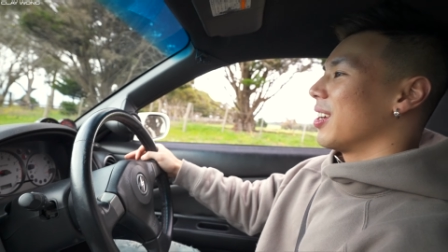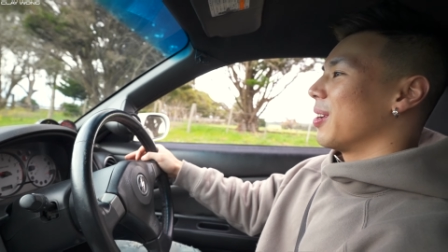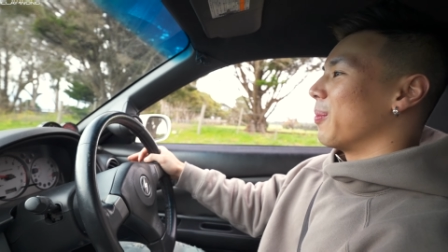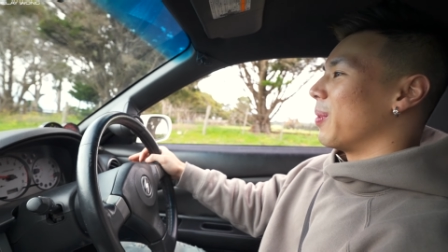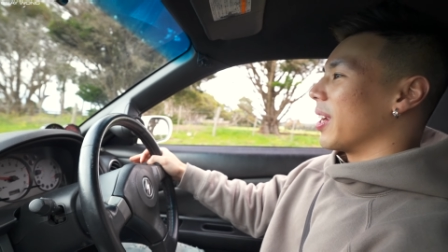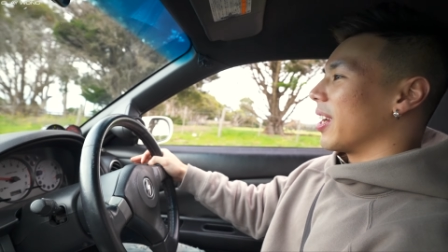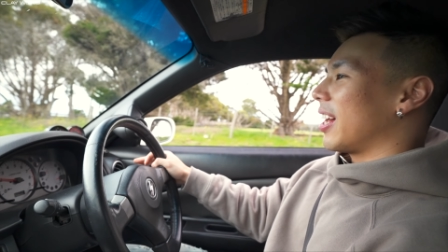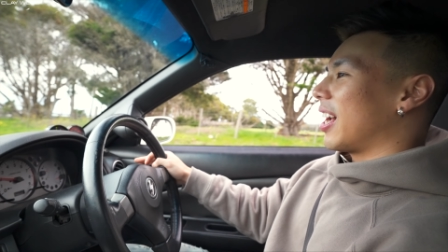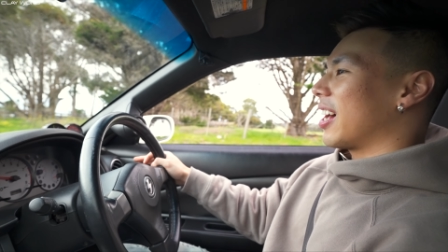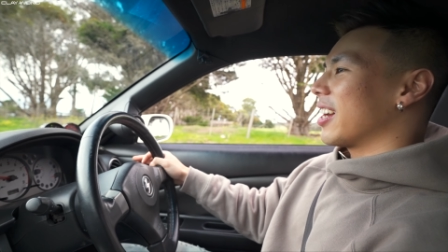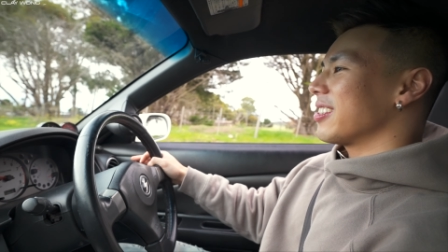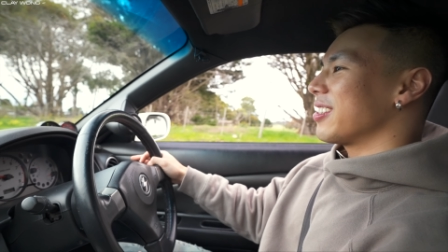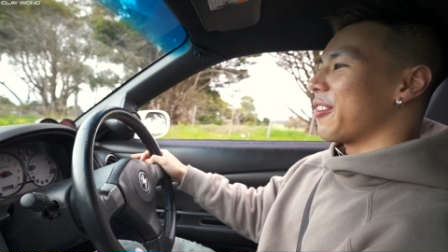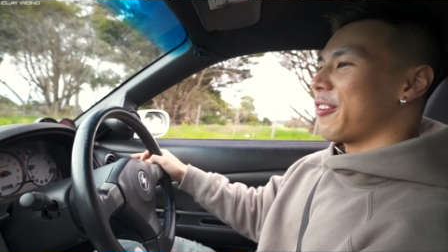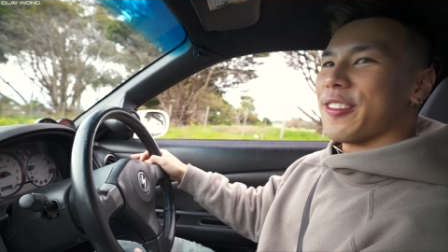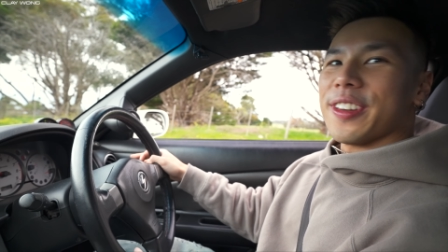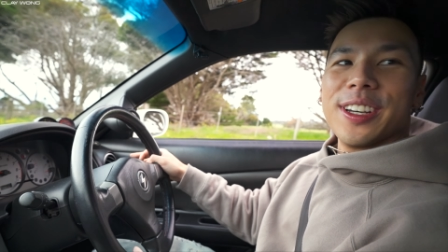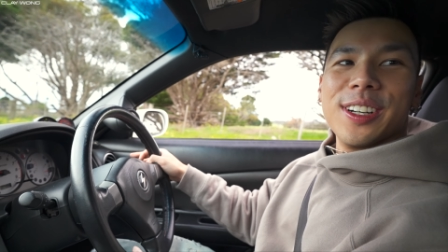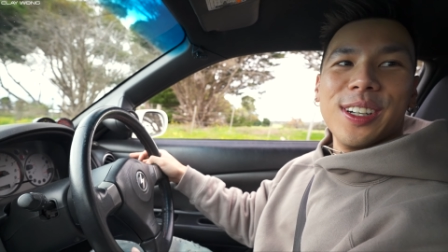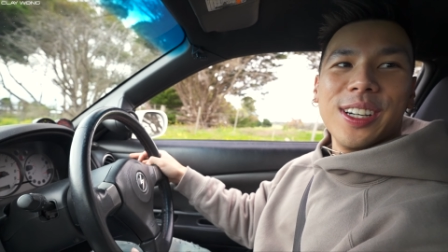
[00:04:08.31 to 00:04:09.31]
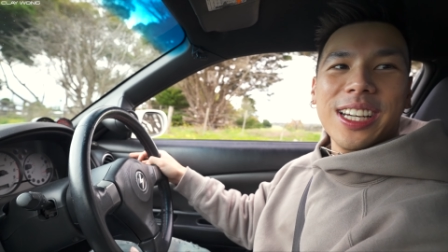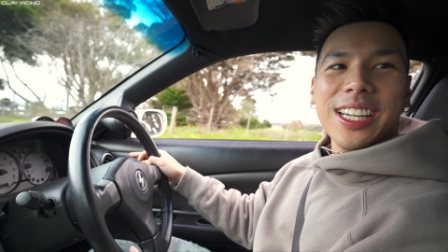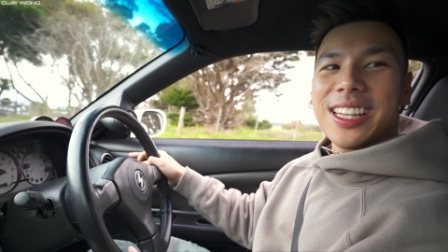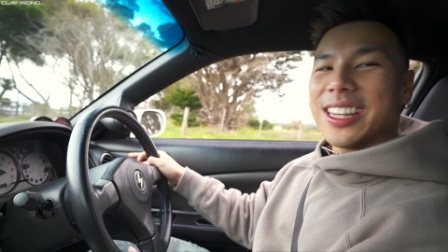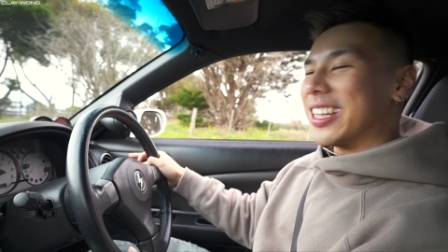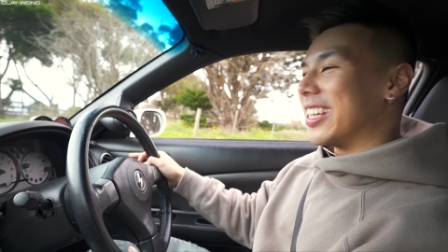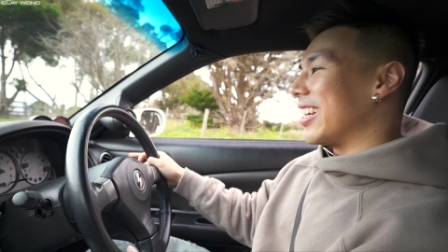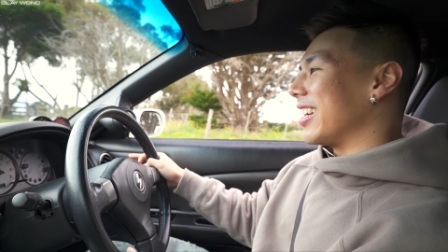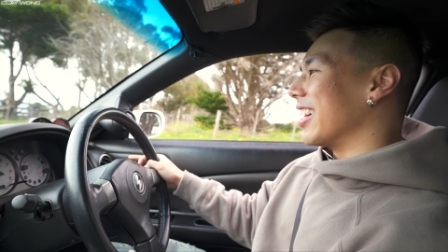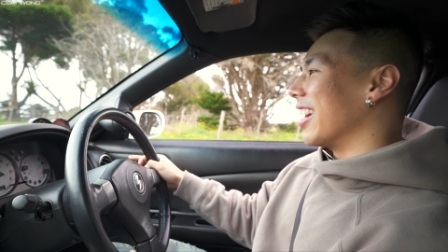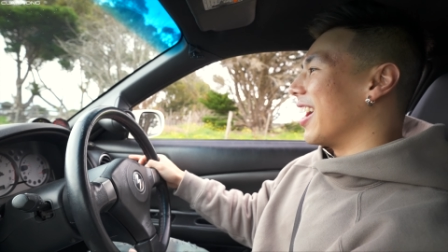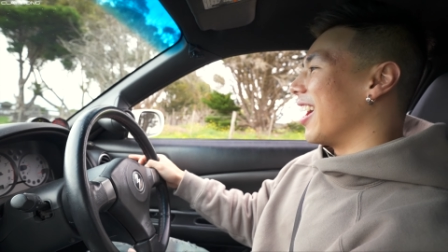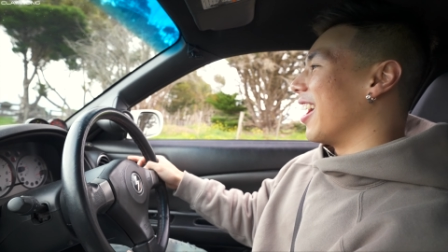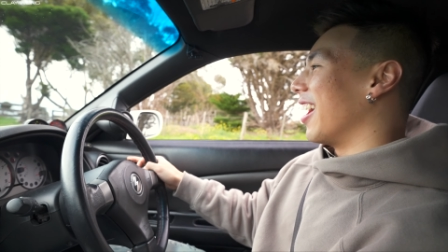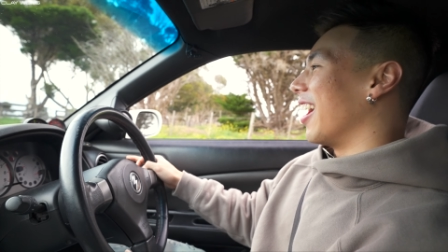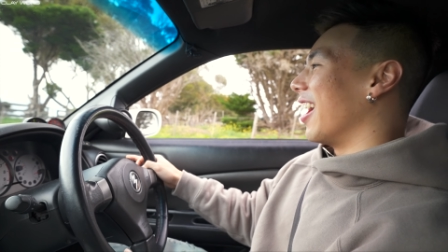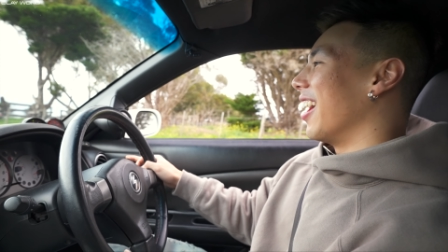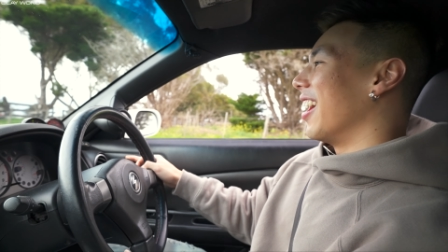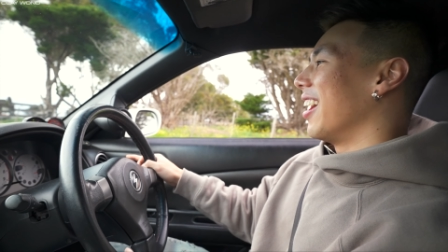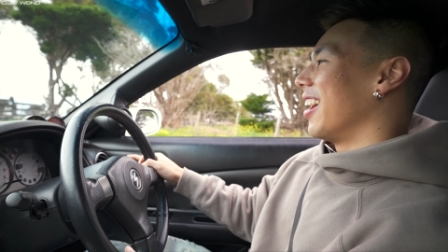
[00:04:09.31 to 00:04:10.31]
But how does it feel in the
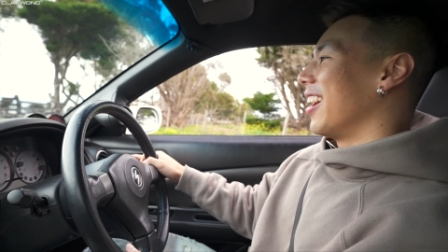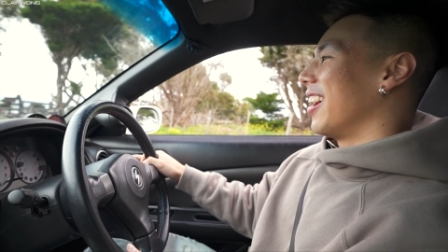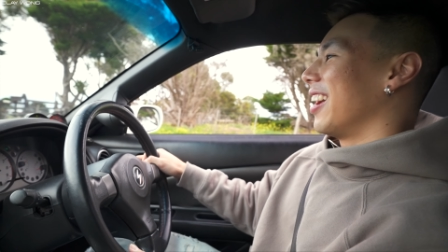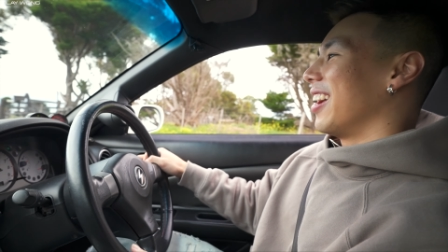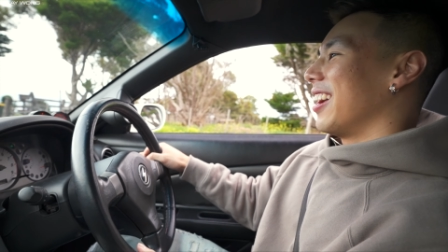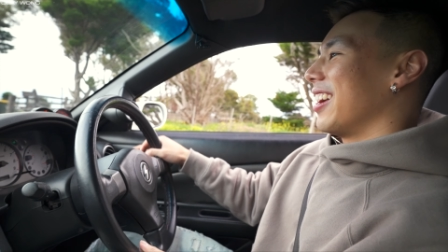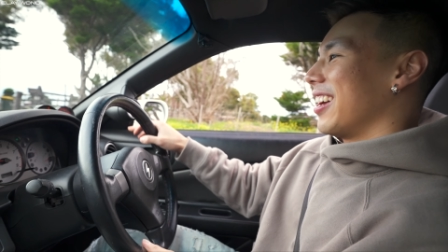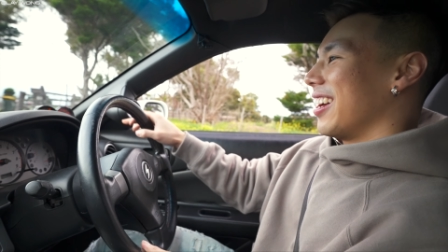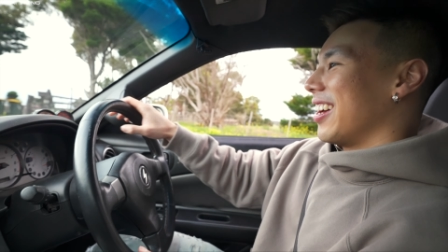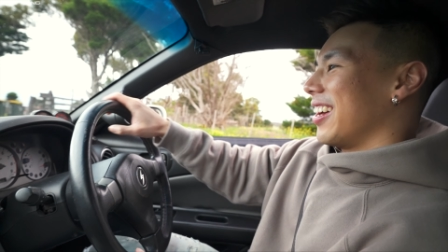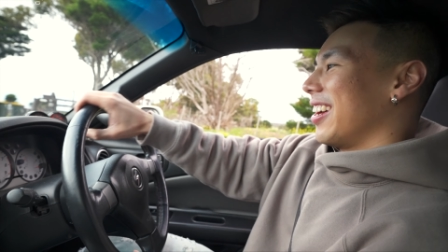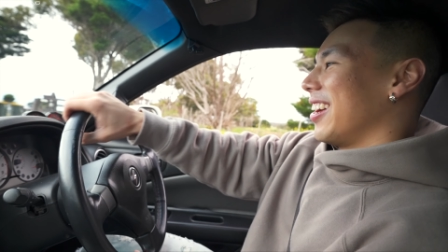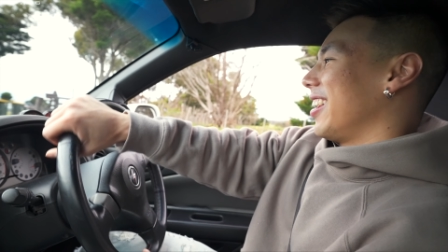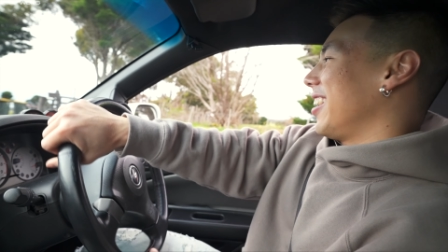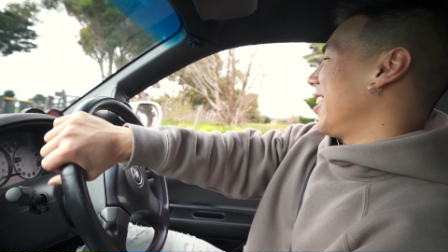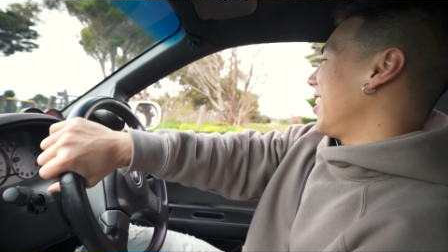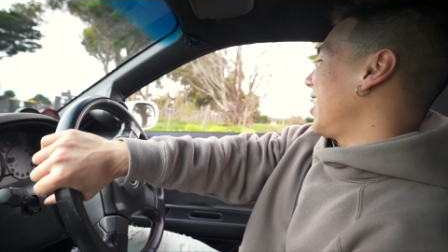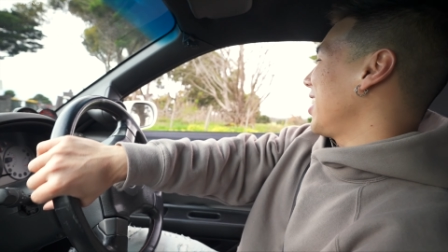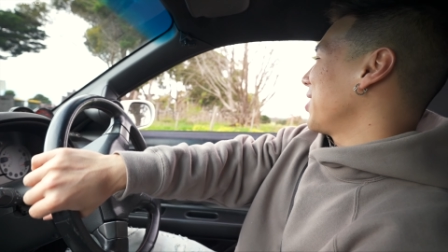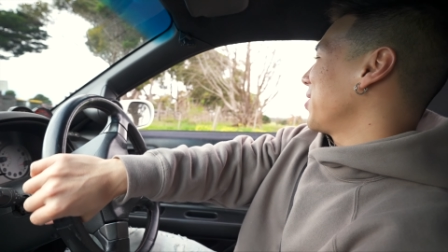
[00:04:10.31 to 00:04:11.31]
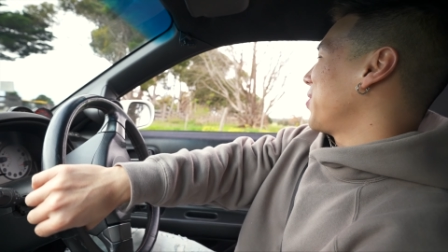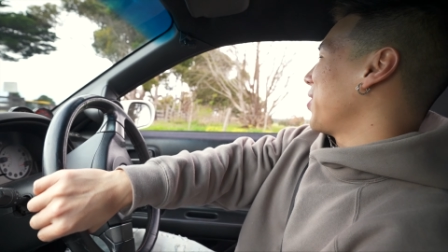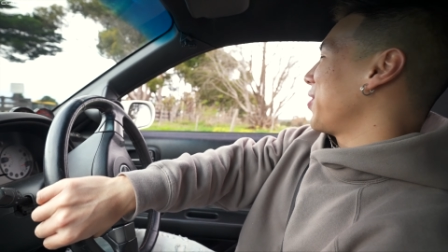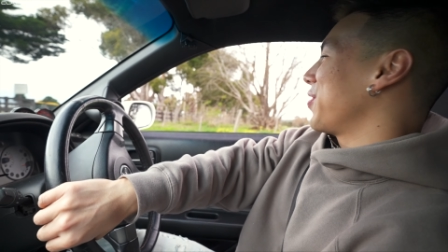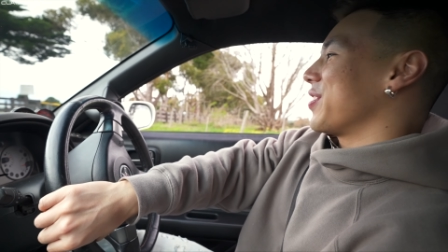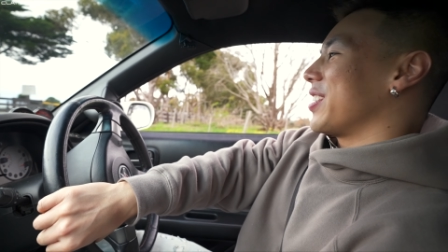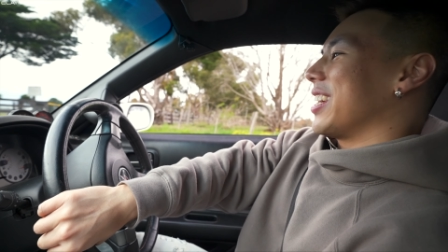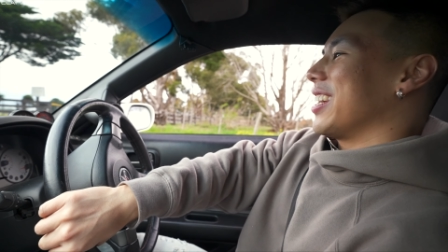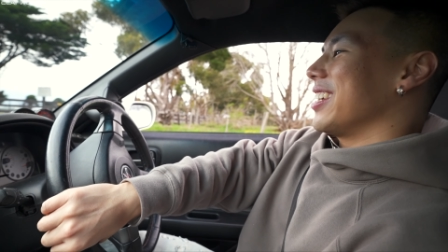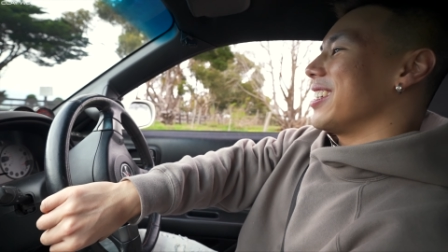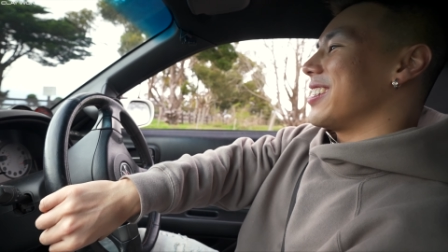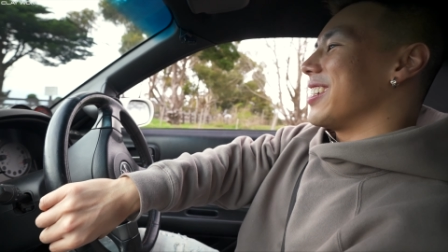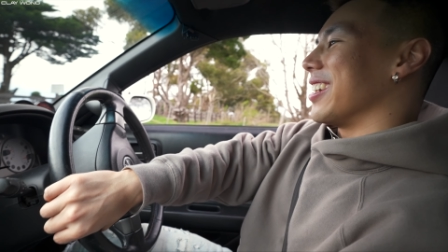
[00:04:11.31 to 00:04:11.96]
S15,